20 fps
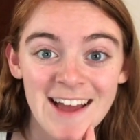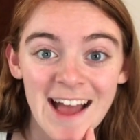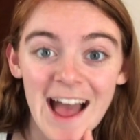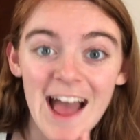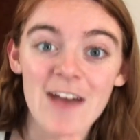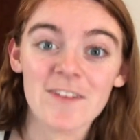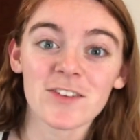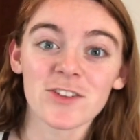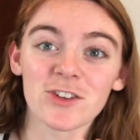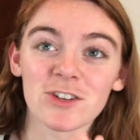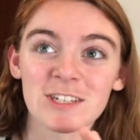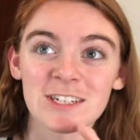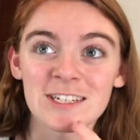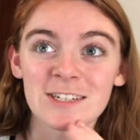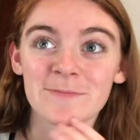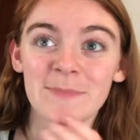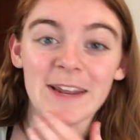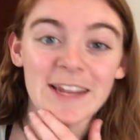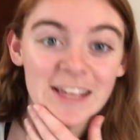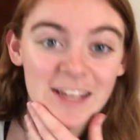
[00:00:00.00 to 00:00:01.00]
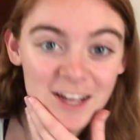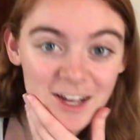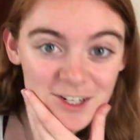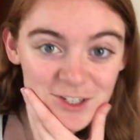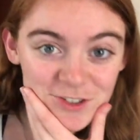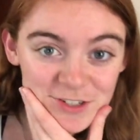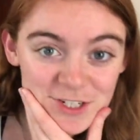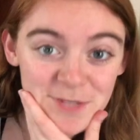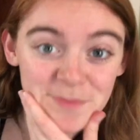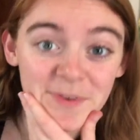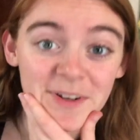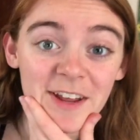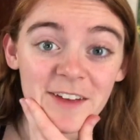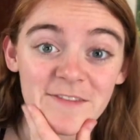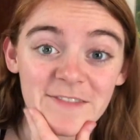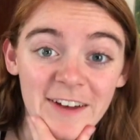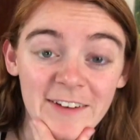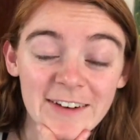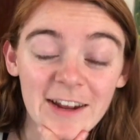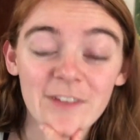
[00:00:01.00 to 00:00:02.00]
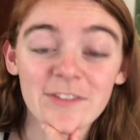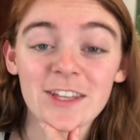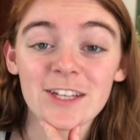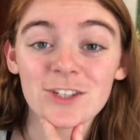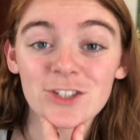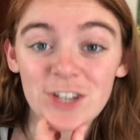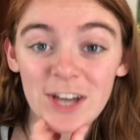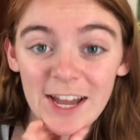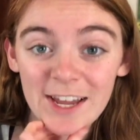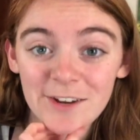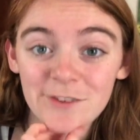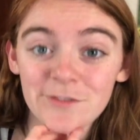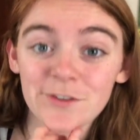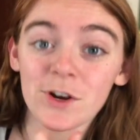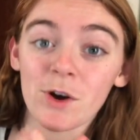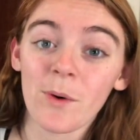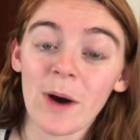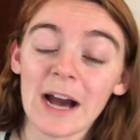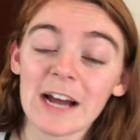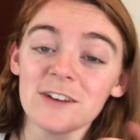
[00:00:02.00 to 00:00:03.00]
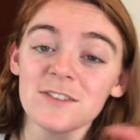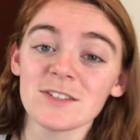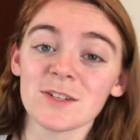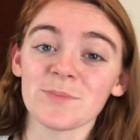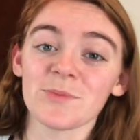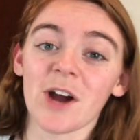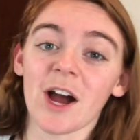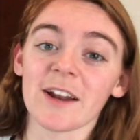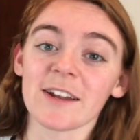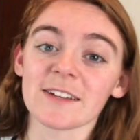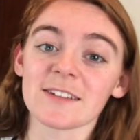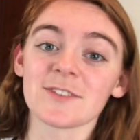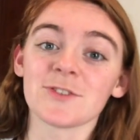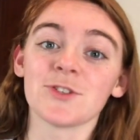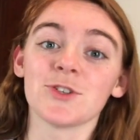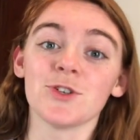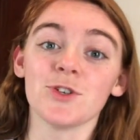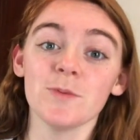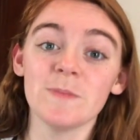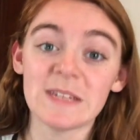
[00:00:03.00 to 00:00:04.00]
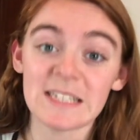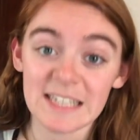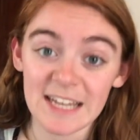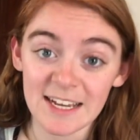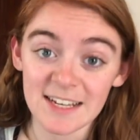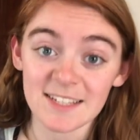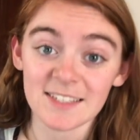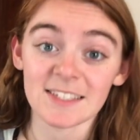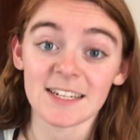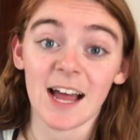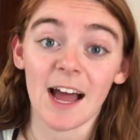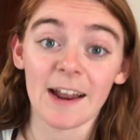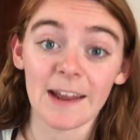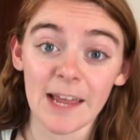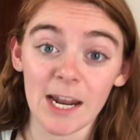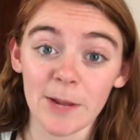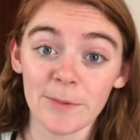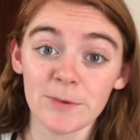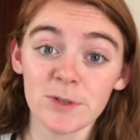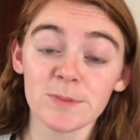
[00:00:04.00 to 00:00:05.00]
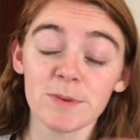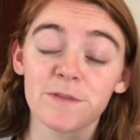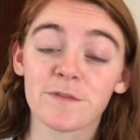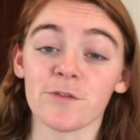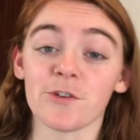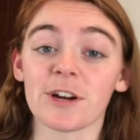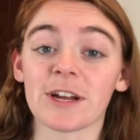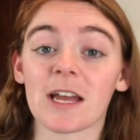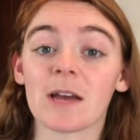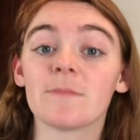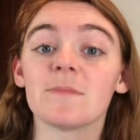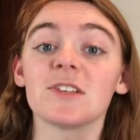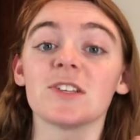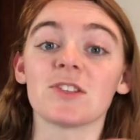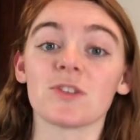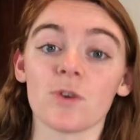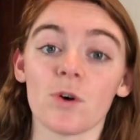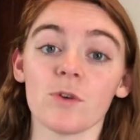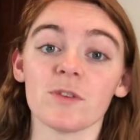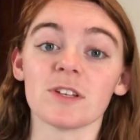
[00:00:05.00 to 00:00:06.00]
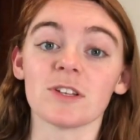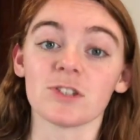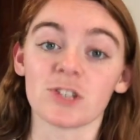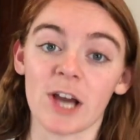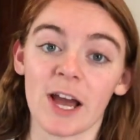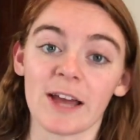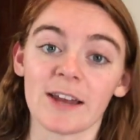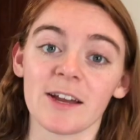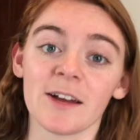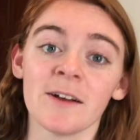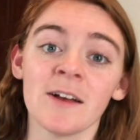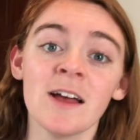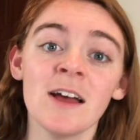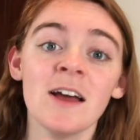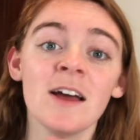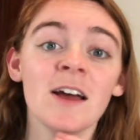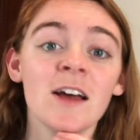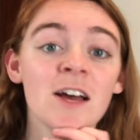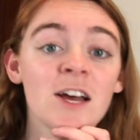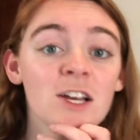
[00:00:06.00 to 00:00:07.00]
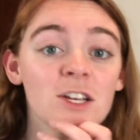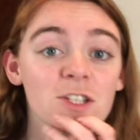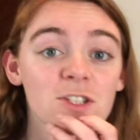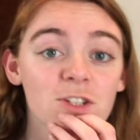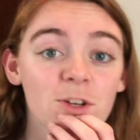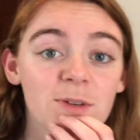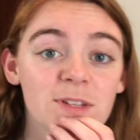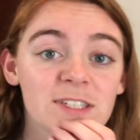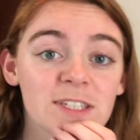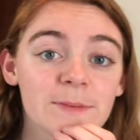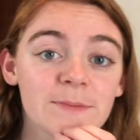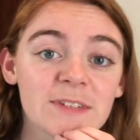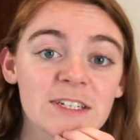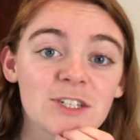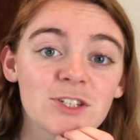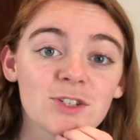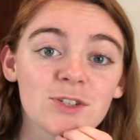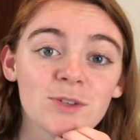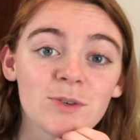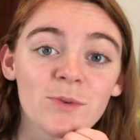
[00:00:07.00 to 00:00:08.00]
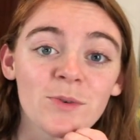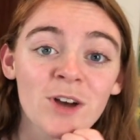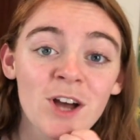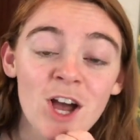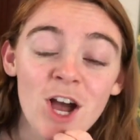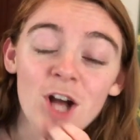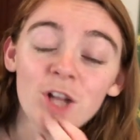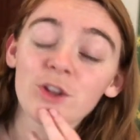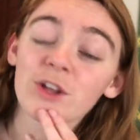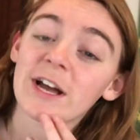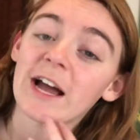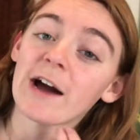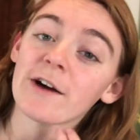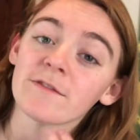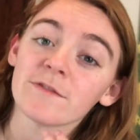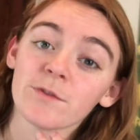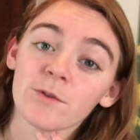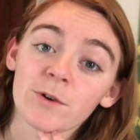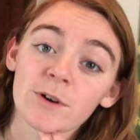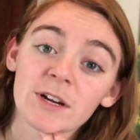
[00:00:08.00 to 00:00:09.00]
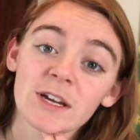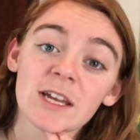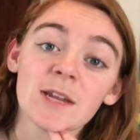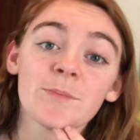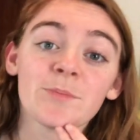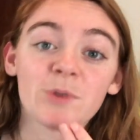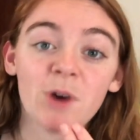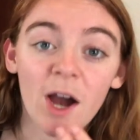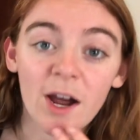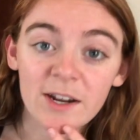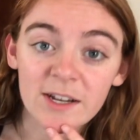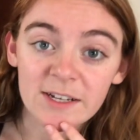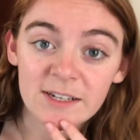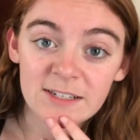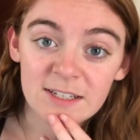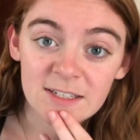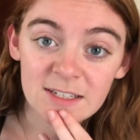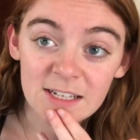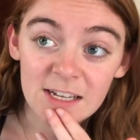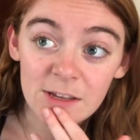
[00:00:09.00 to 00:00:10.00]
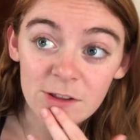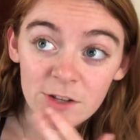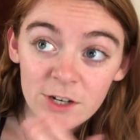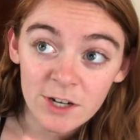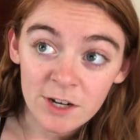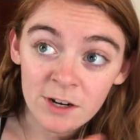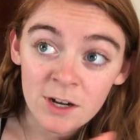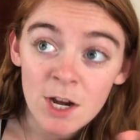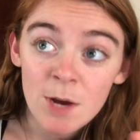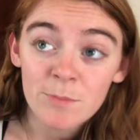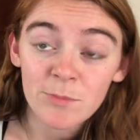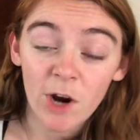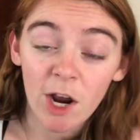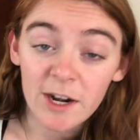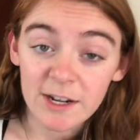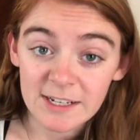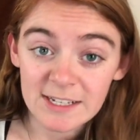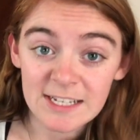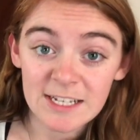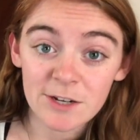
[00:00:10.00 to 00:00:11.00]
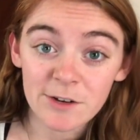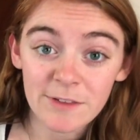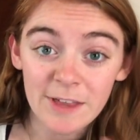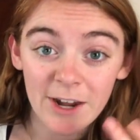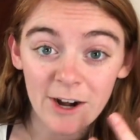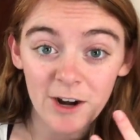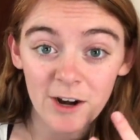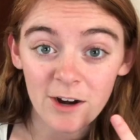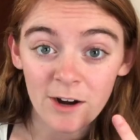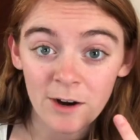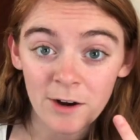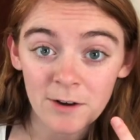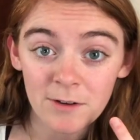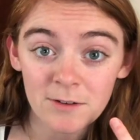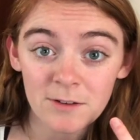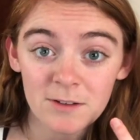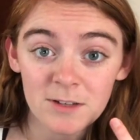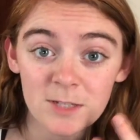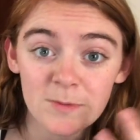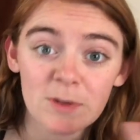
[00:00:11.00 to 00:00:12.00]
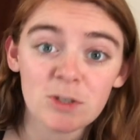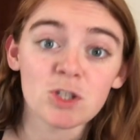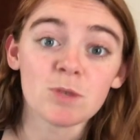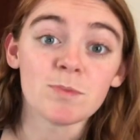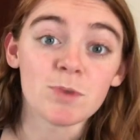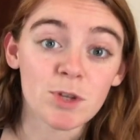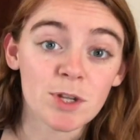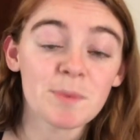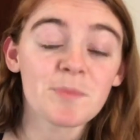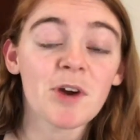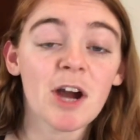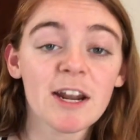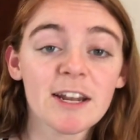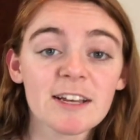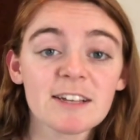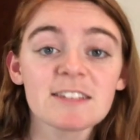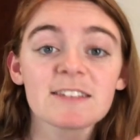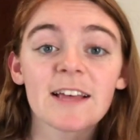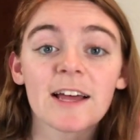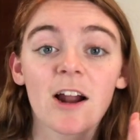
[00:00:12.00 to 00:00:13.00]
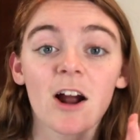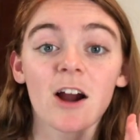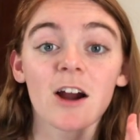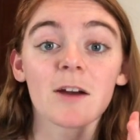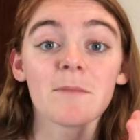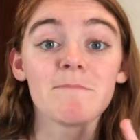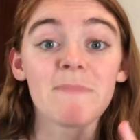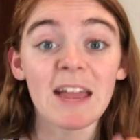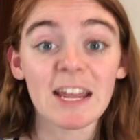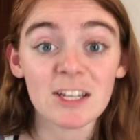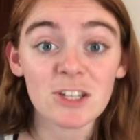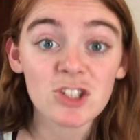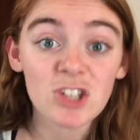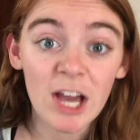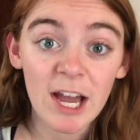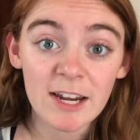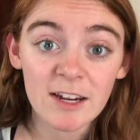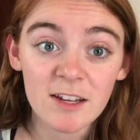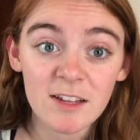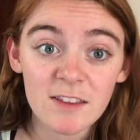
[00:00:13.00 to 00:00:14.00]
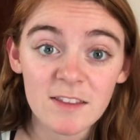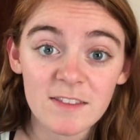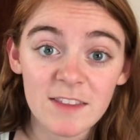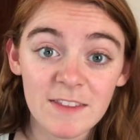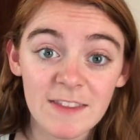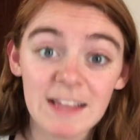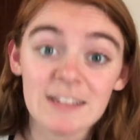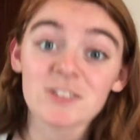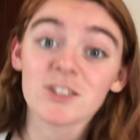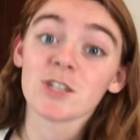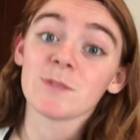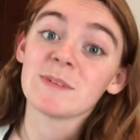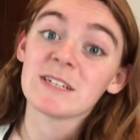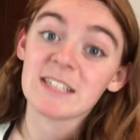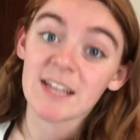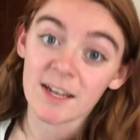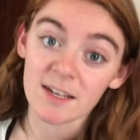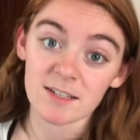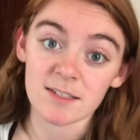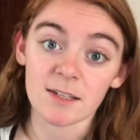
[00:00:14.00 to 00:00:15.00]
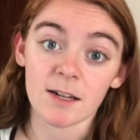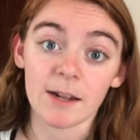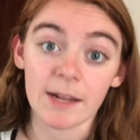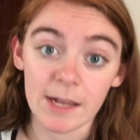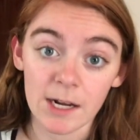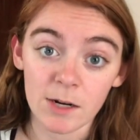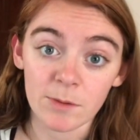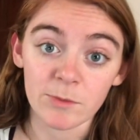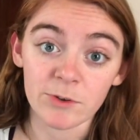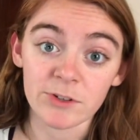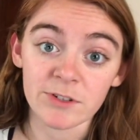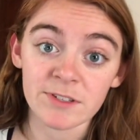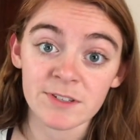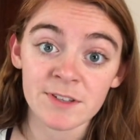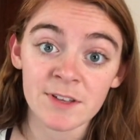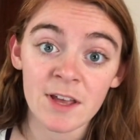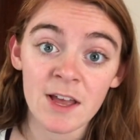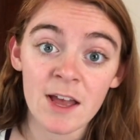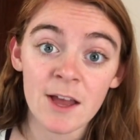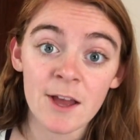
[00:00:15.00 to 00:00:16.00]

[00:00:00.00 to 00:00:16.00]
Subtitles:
I haven't looked into many countries, but I found out that China requires their products to be tested on animals before it can be sold in China. So it's something to look out for in products, either products here that are, especially beauty products that are made in China, then that's going to be tested on animals,